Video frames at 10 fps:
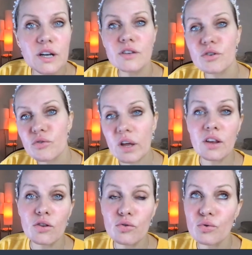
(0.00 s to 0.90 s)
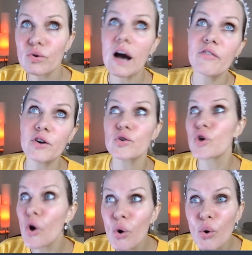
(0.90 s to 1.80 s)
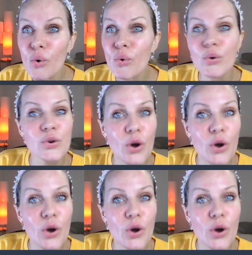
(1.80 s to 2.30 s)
I thought I need to do half an hour.